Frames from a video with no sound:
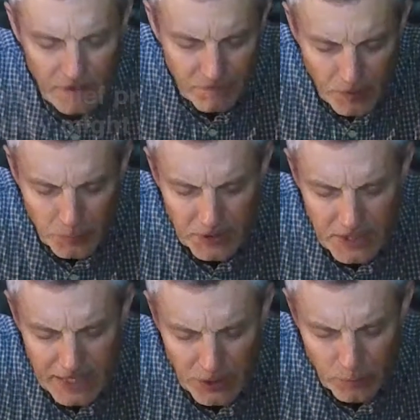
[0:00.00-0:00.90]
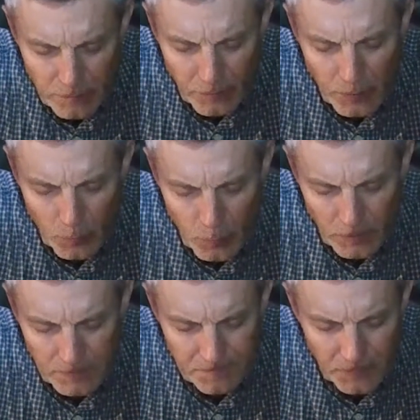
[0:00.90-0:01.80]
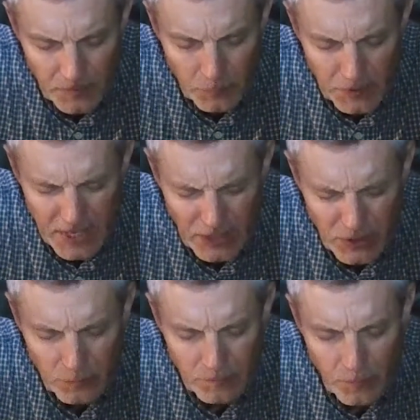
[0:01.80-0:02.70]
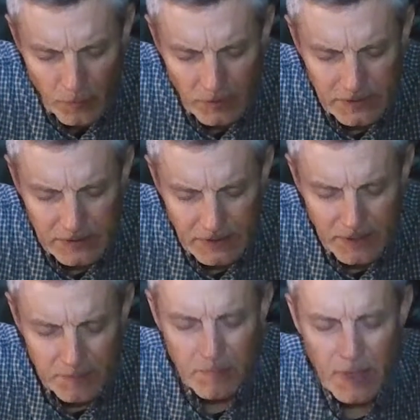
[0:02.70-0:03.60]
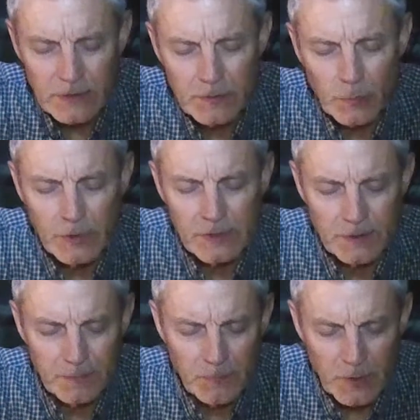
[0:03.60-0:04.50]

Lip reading: Father, we thank you for your word. We thank you for its immense wisdom.